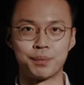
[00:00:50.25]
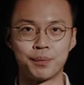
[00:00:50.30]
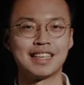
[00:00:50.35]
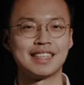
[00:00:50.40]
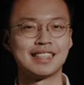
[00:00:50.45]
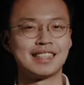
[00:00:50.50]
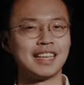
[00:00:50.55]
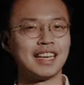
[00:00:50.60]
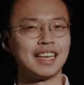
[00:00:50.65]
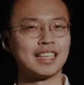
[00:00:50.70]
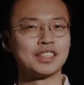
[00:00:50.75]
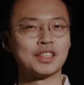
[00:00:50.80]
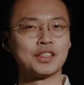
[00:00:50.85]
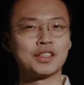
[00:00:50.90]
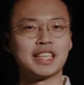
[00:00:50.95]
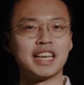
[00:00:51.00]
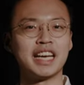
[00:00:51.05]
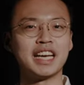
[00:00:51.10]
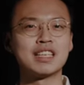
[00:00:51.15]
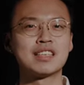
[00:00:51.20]
Stay until
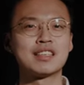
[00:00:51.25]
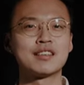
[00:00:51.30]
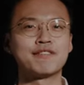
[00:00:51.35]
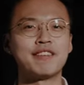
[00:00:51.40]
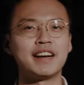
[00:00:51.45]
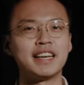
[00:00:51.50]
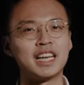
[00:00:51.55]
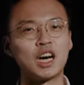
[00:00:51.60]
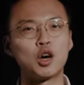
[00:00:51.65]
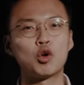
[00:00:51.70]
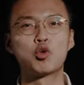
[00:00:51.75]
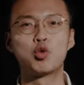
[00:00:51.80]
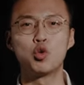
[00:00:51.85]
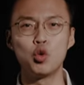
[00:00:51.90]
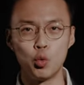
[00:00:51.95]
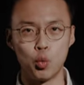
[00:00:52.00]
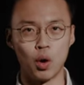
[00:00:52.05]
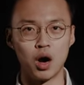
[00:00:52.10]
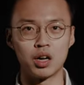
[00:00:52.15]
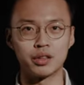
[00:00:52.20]
the end to find out who
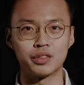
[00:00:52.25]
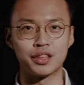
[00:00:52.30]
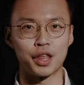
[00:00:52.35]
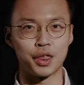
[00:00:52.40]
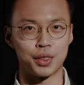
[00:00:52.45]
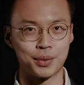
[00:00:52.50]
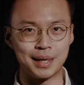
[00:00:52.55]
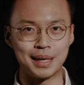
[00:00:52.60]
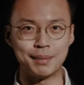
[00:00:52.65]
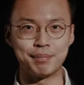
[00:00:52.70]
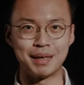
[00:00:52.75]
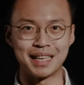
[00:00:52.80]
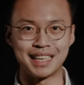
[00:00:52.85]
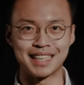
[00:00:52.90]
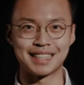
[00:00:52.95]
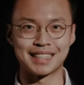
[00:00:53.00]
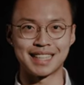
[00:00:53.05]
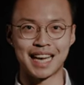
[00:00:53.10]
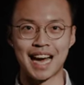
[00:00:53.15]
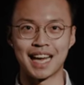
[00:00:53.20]
won the three
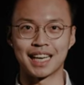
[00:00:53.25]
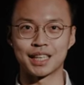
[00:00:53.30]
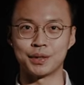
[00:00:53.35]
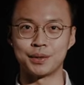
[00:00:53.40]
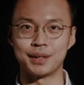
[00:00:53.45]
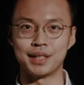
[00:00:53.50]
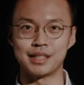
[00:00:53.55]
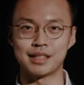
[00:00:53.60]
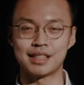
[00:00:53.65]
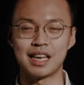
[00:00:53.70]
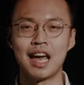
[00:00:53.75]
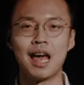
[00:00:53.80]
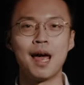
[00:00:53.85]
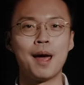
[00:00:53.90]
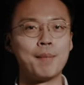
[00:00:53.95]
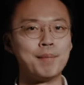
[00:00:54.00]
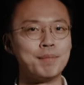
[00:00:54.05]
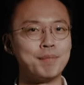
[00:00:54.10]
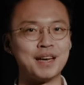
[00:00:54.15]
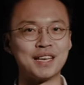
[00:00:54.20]
biggest categories:
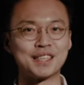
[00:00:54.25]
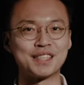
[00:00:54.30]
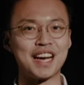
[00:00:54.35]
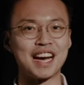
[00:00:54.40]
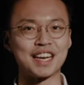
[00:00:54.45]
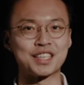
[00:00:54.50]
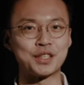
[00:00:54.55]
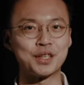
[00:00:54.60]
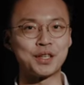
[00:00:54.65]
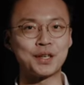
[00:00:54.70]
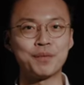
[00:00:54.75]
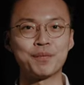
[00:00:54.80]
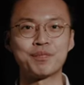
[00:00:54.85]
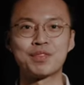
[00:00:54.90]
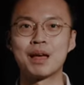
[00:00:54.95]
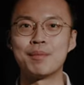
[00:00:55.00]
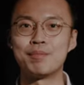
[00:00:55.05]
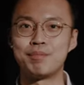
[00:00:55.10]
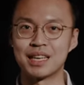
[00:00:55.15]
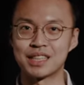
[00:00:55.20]
Best Actor,
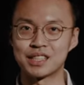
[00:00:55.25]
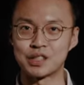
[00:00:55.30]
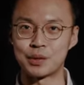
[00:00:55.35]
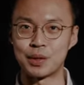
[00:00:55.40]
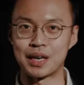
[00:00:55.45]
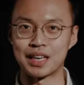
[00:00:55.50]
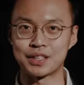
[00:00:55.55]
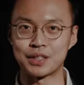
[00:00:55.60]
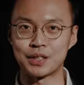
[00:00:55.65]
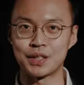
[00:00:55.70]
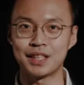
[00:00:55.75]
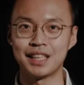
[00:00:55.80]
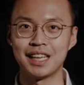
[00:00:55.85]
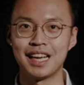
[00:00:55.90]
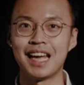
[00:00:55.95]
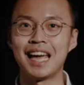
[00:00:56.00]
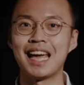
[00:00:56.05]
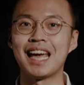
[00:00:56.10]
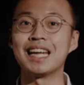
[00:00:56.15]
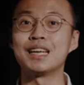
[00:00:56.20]
Best Director,
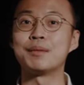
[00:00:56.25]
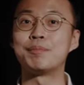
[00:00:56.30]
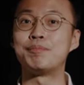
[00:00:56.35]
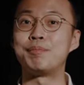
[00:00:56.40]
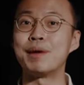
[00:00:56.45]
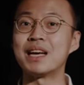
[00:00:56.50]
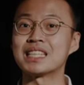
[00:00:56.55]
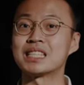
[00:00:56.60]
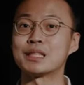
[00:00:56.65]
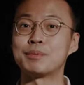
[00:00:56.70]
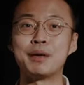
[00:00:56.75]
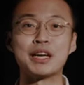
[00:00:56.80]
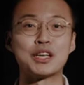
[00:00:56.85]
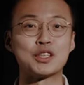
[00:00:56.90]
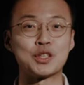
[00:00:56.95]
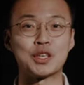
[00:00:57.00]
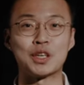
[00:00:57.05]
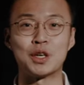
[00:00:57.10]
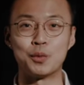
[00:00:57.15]
and Best Picture